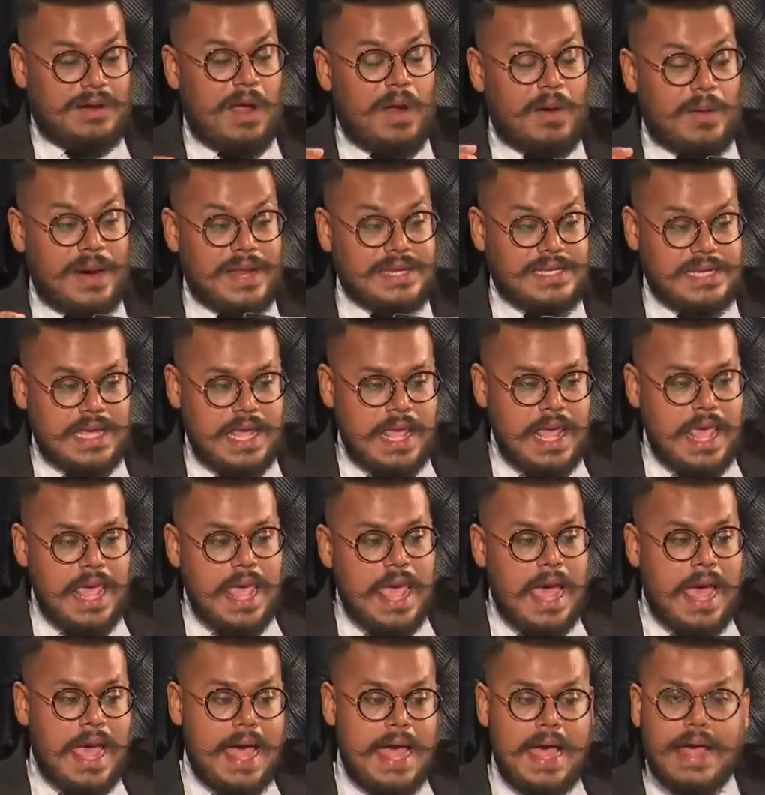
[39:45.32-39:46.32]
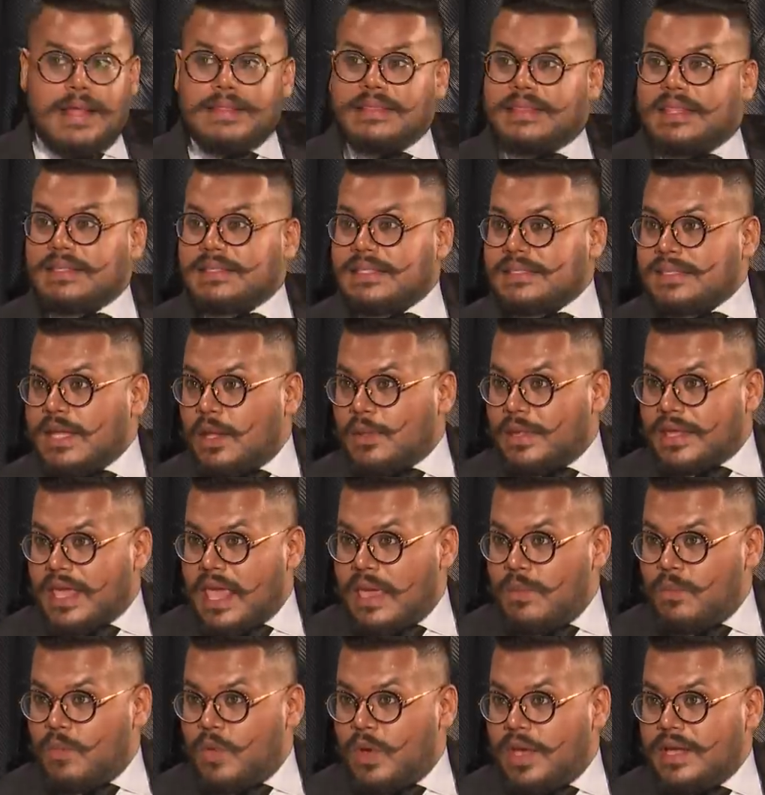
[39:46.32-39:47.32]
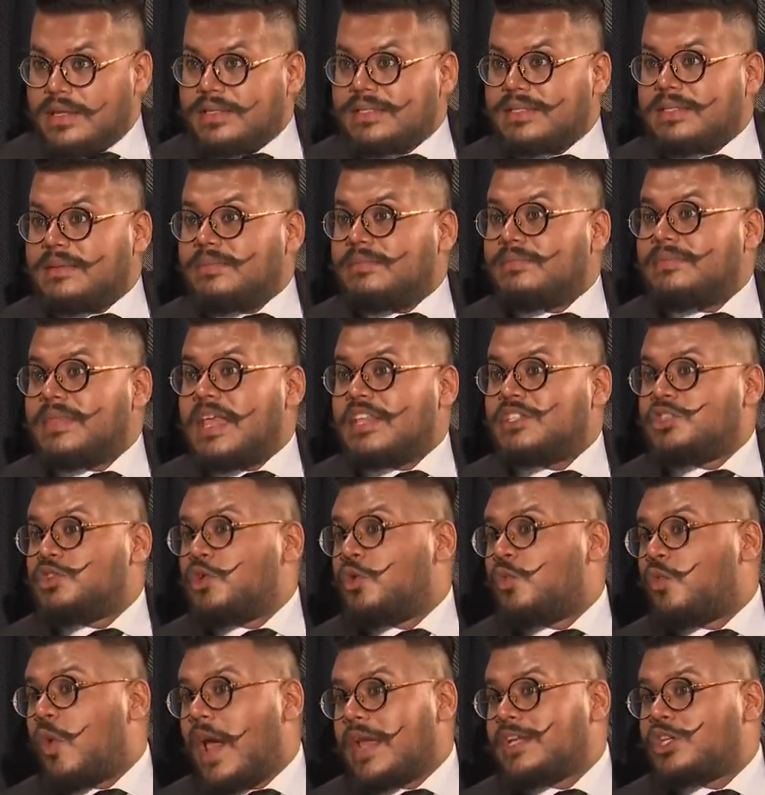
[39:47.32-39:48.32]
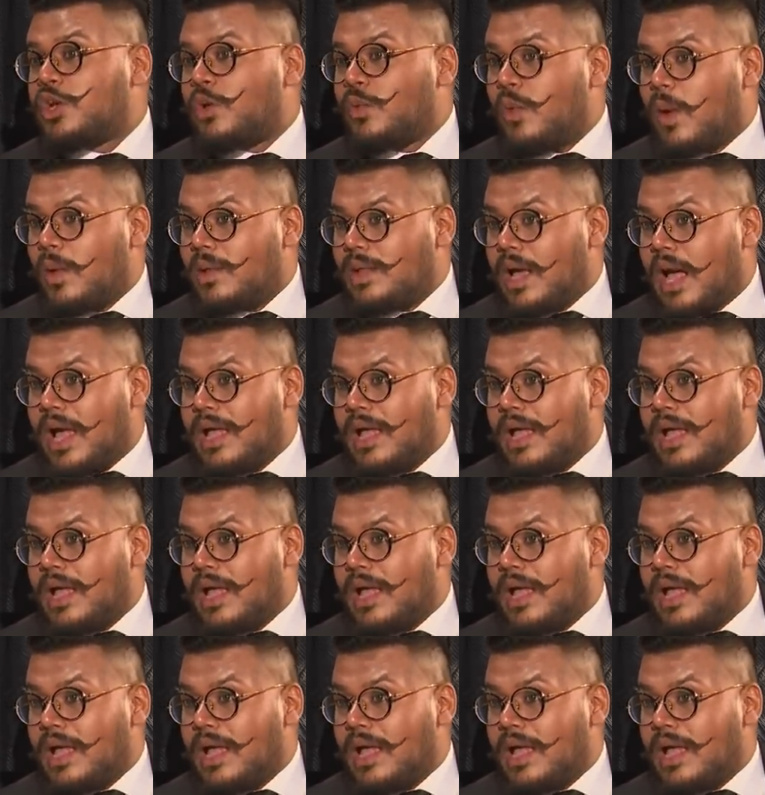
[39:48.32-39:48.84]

All right. Uh, this is how the game works. Okay. There's no right or wrong